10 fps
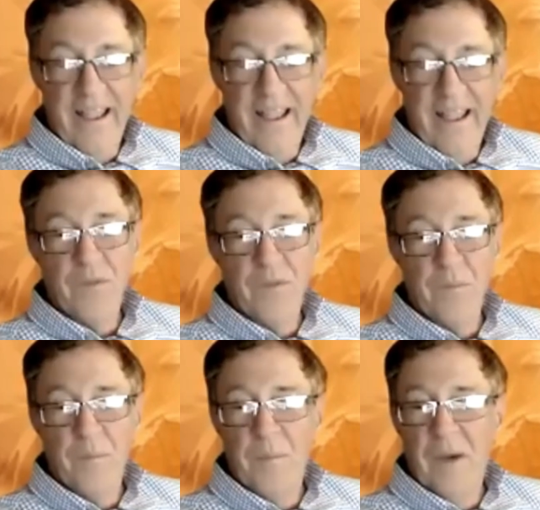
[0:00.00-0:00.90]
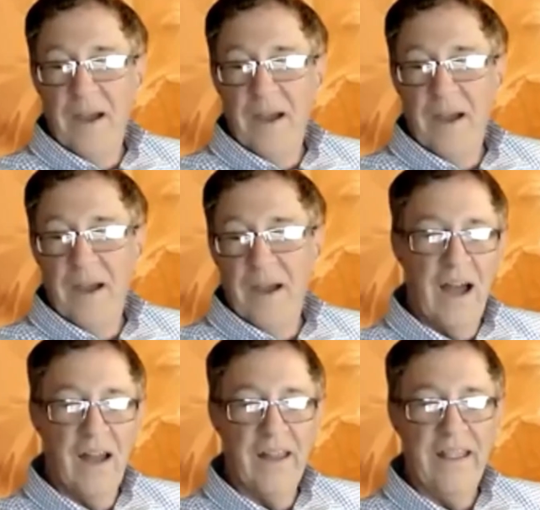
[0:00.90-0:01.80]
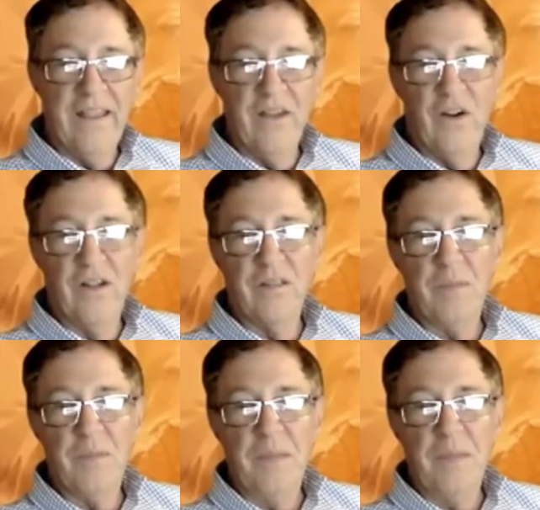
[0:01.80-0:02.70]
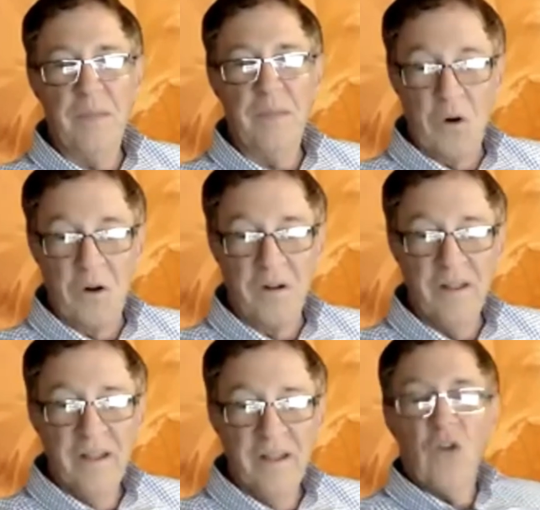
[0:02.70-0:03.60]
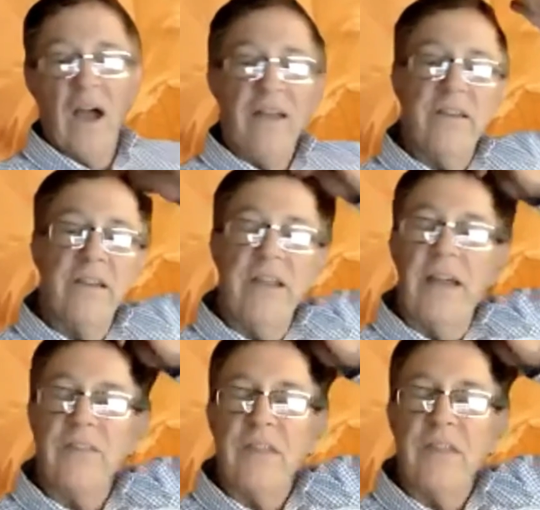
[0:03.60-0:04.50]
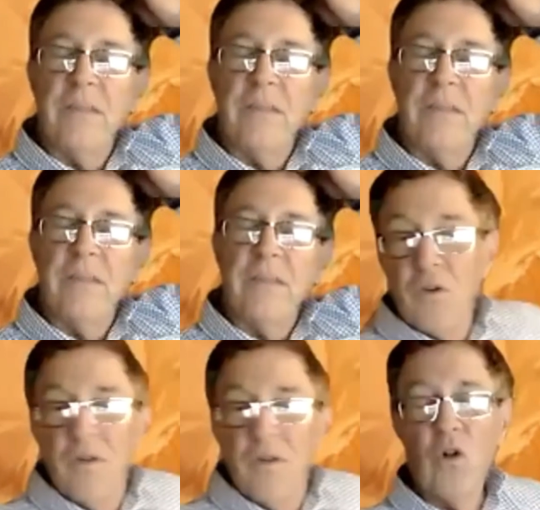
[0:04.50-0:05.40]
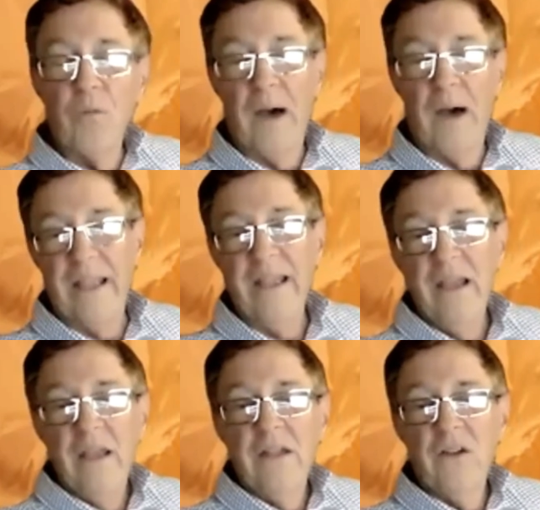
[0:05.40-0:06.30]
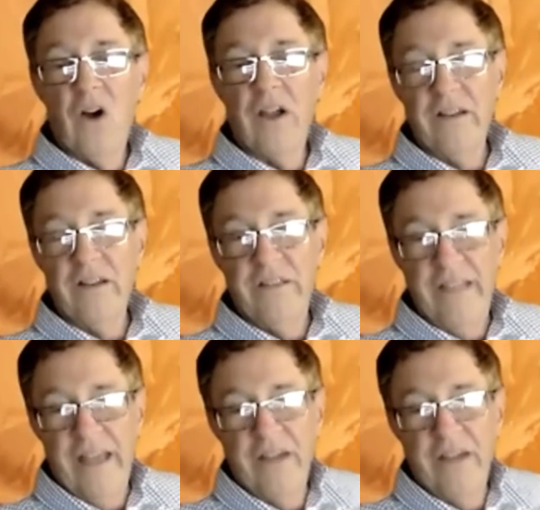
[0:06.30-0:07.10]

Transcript: and my colleague on the PPP board tried to get the paper pulled by talking to the